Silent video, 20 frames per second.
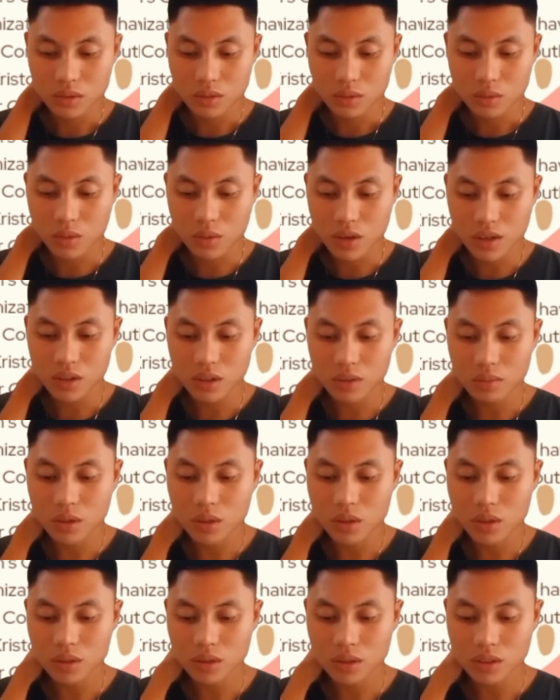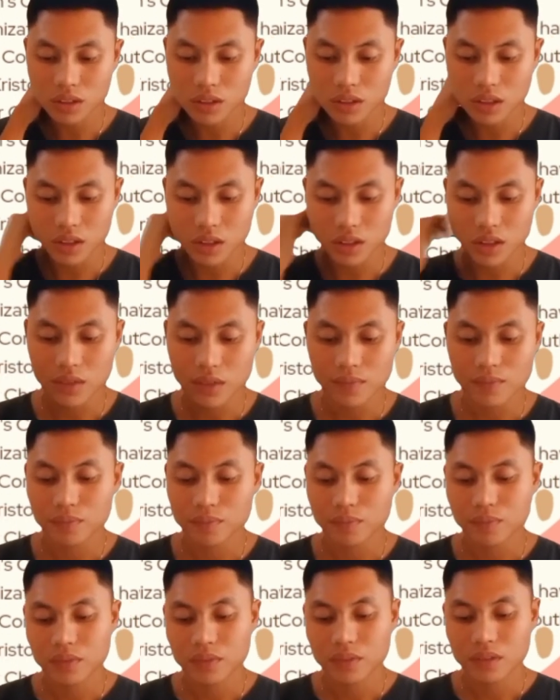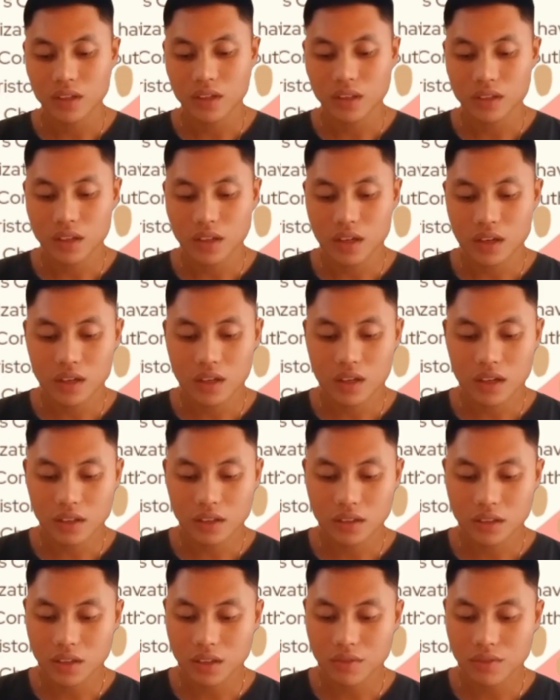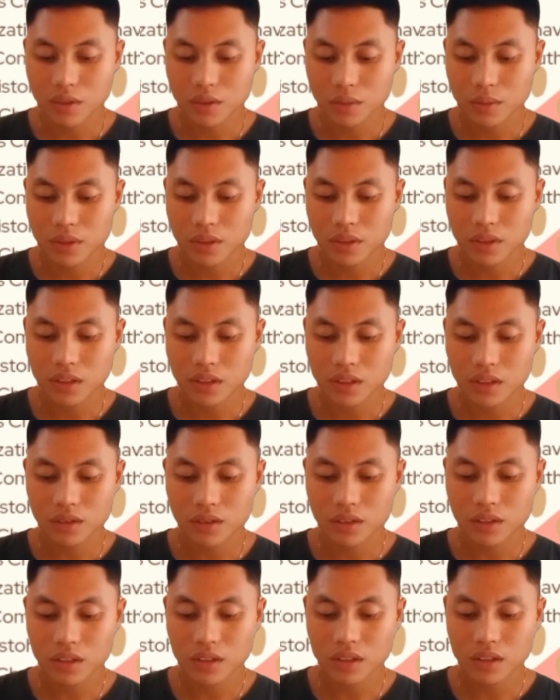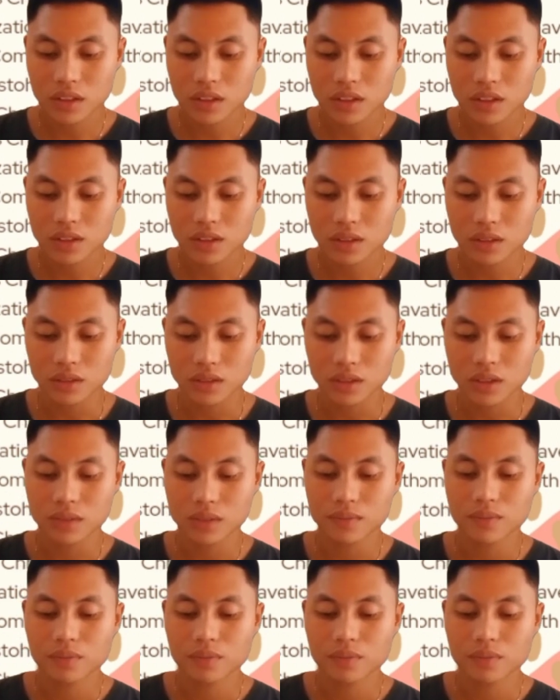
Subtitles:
YWCA, that are active community organizations.